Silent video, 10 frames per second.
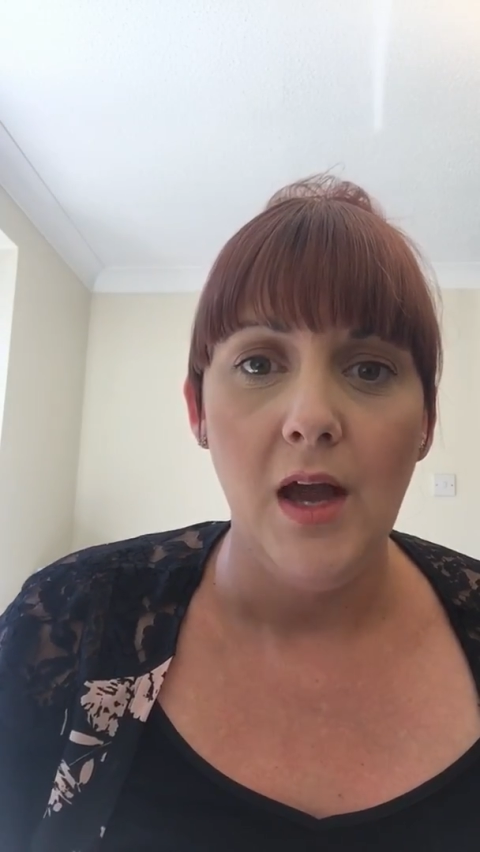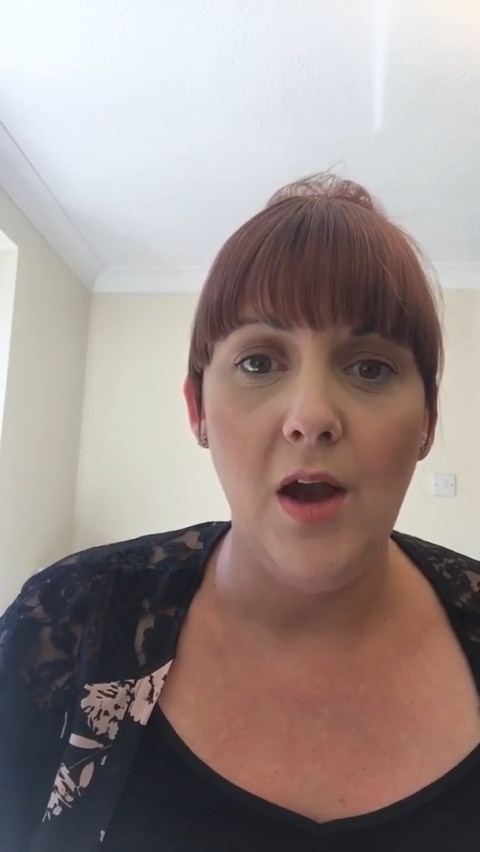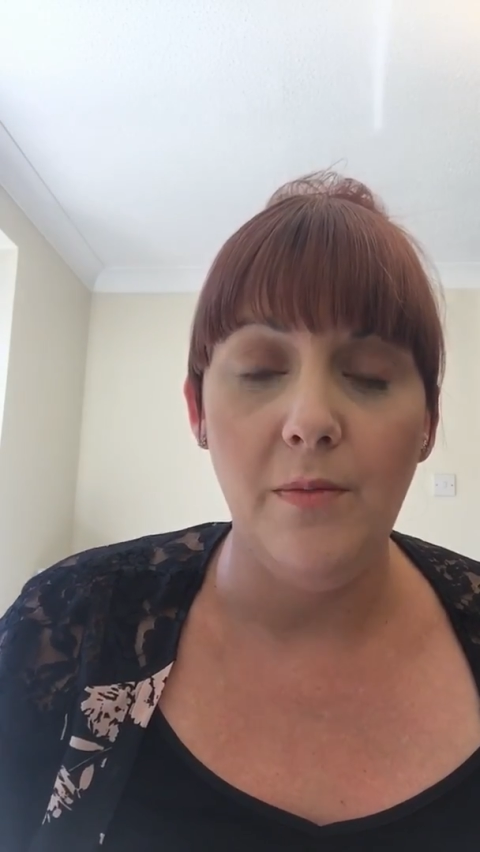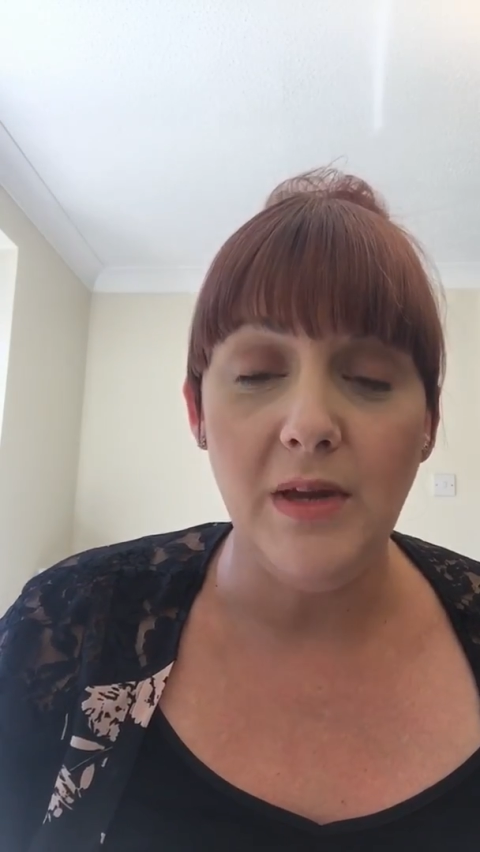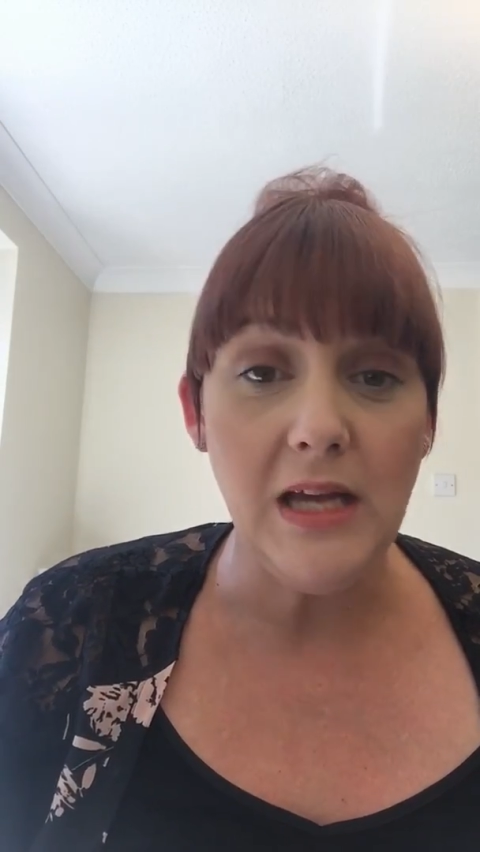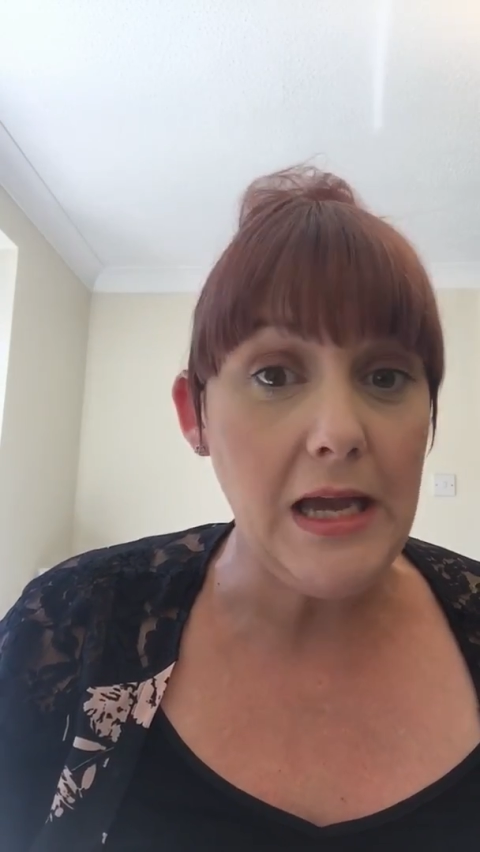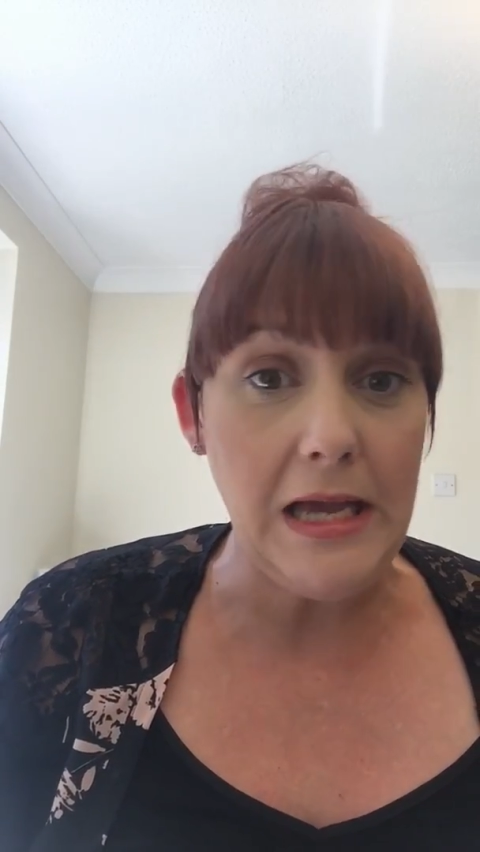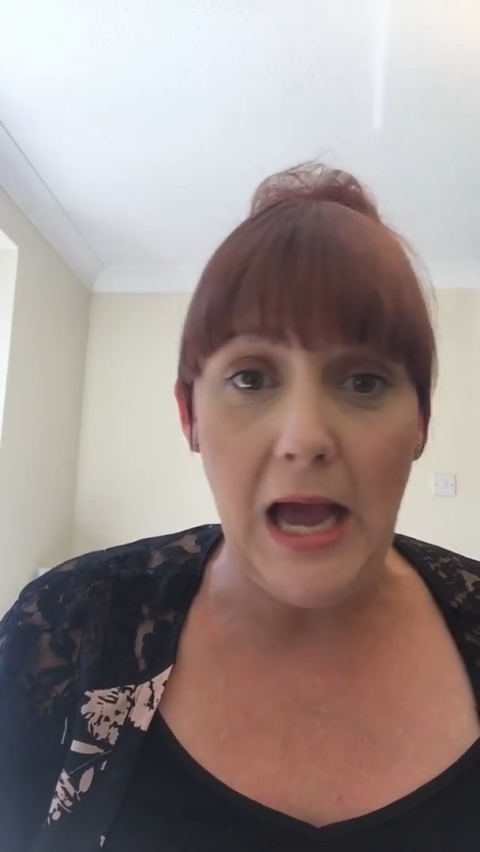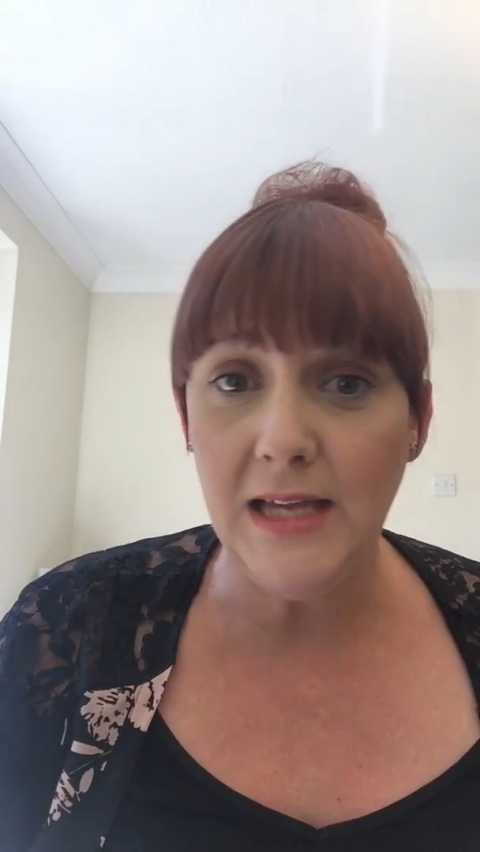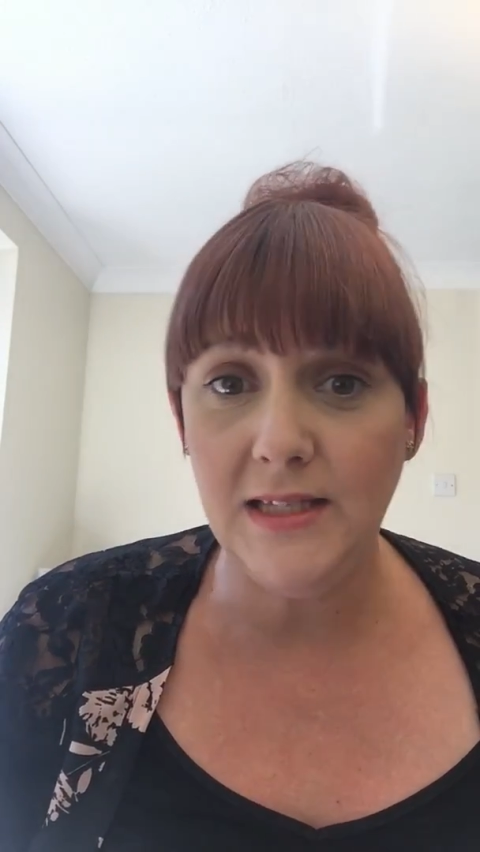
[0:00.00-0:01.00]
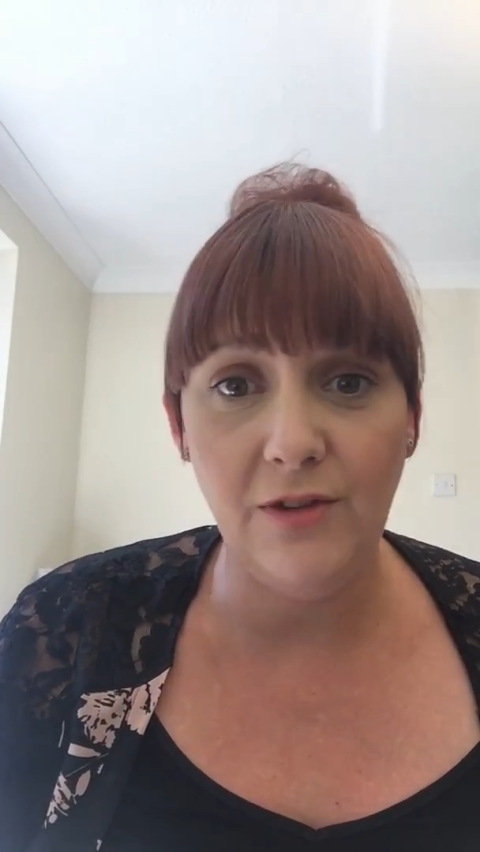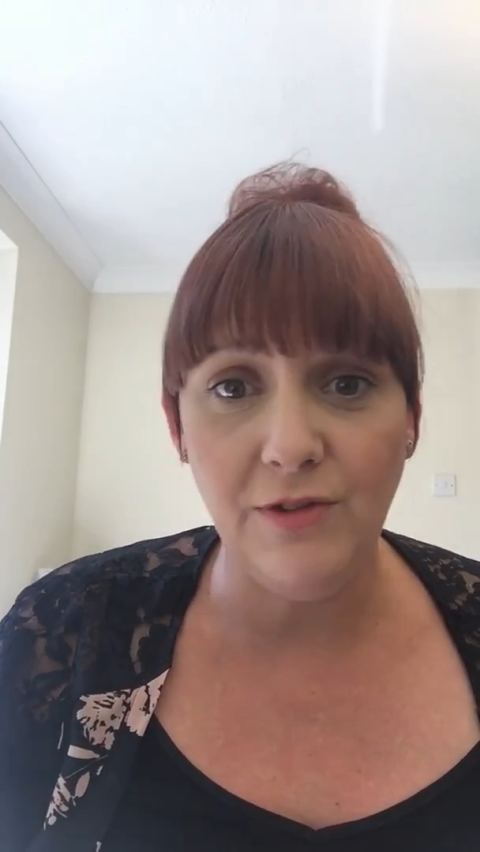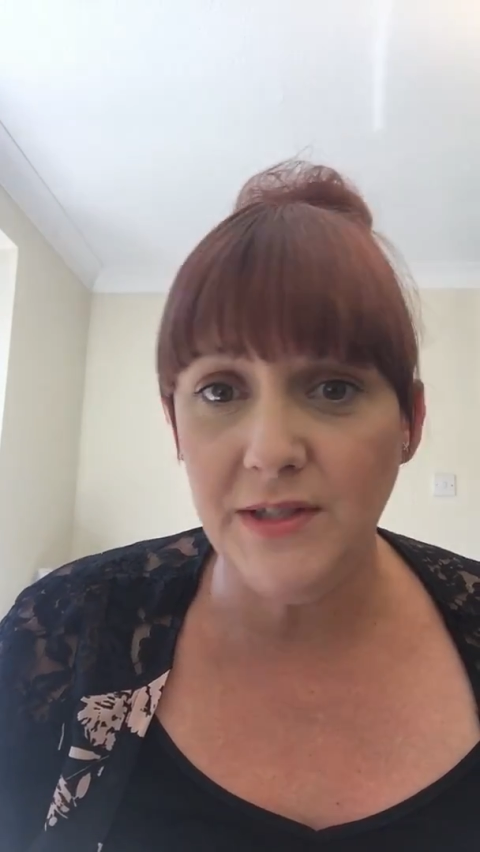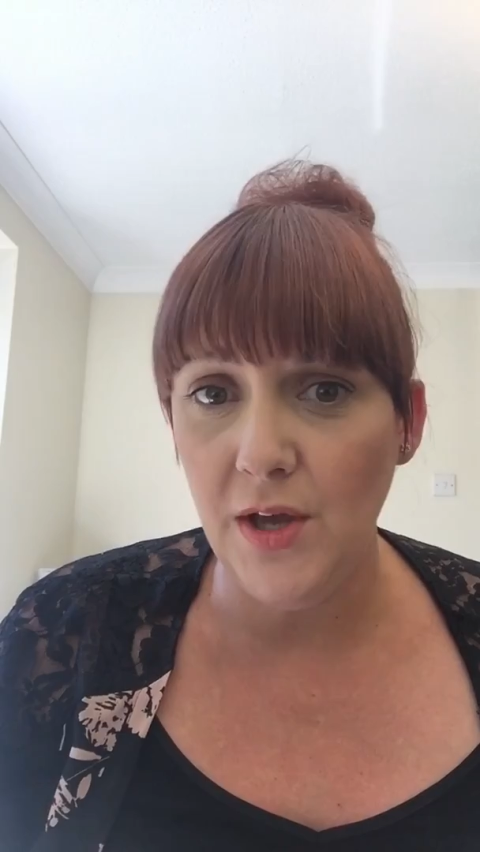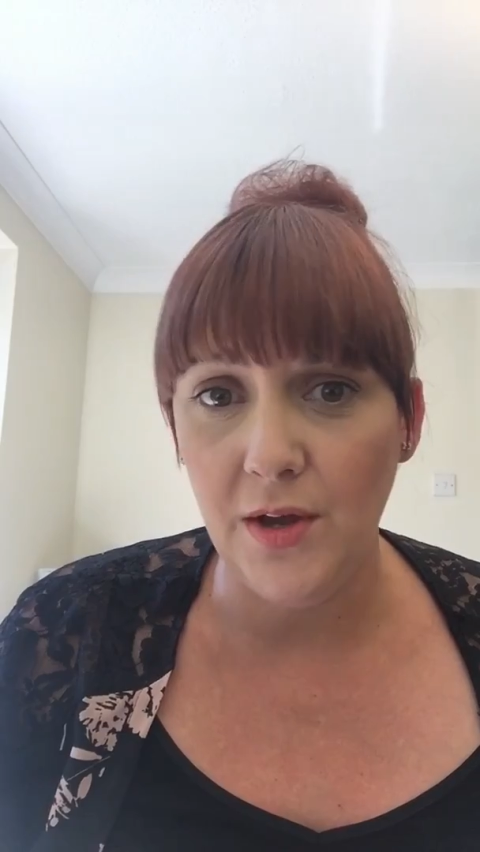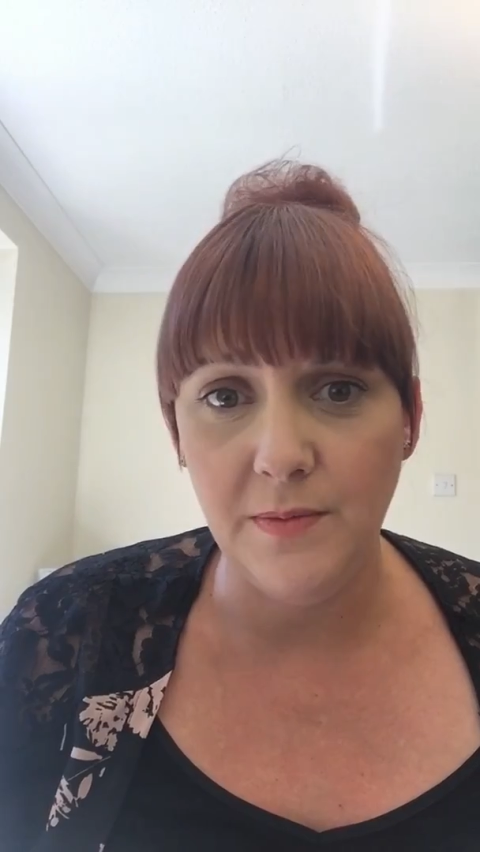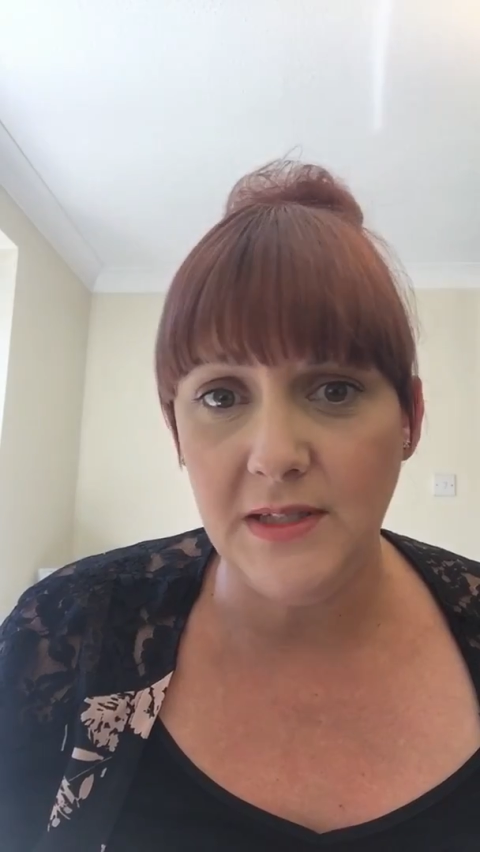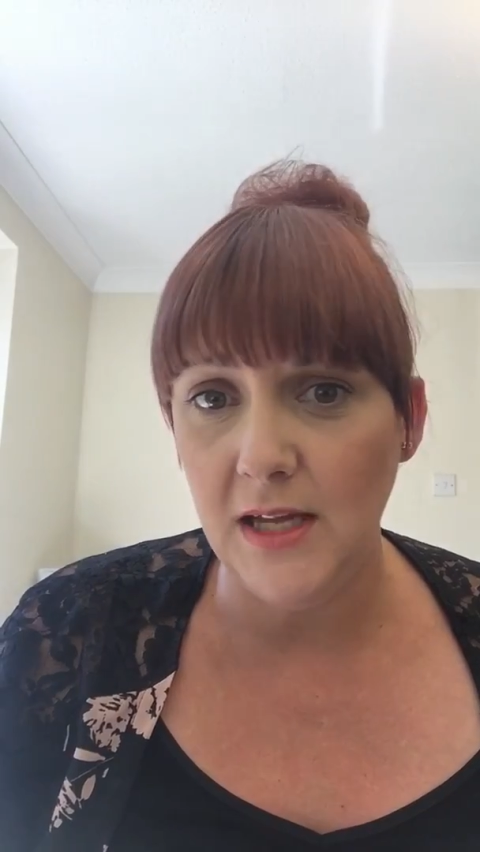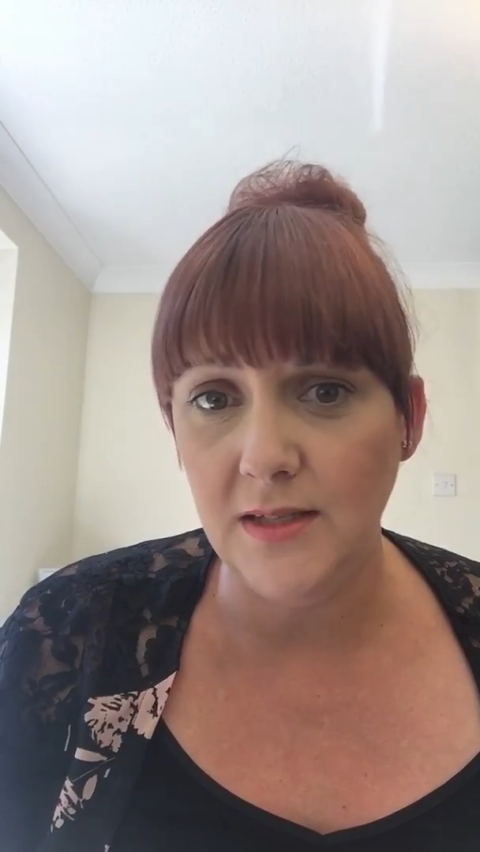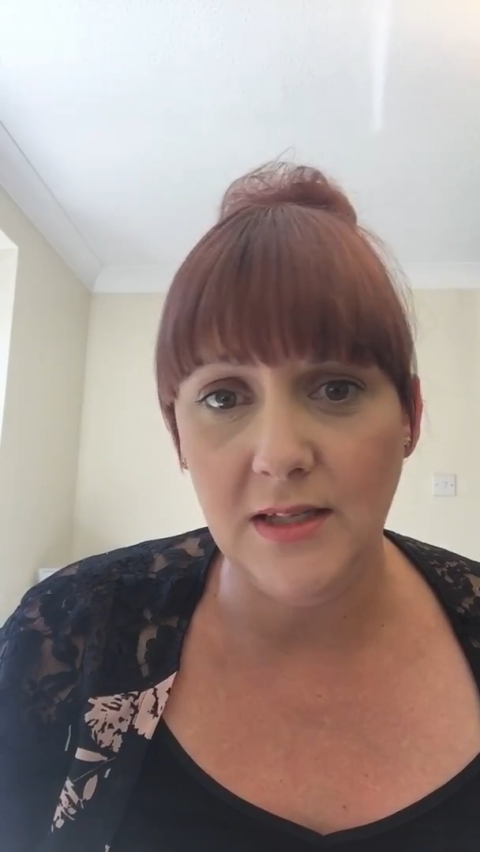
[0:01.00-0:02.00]
has different
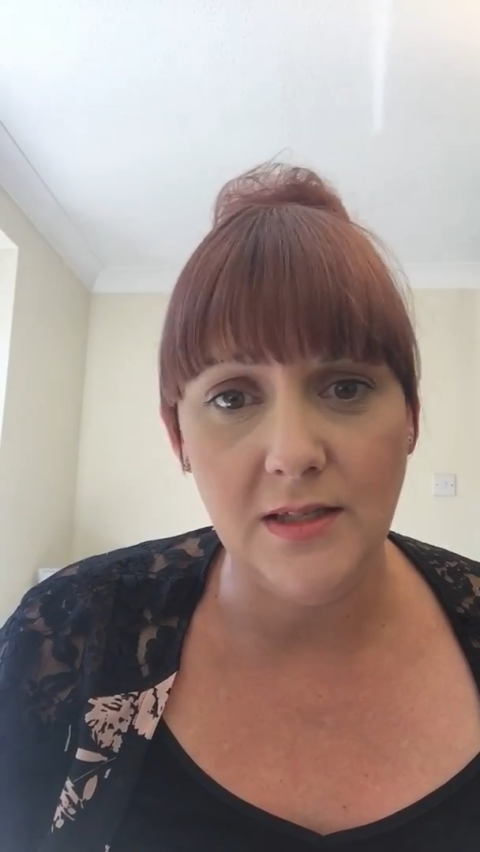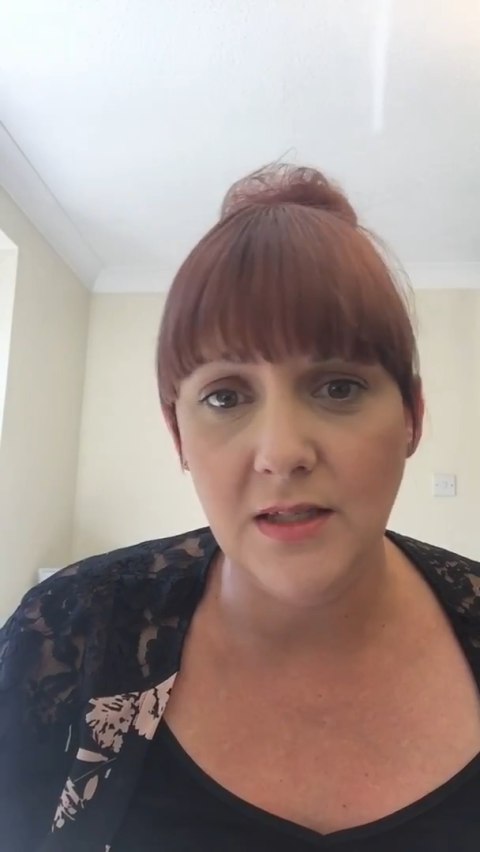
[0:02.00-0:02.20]
circumstances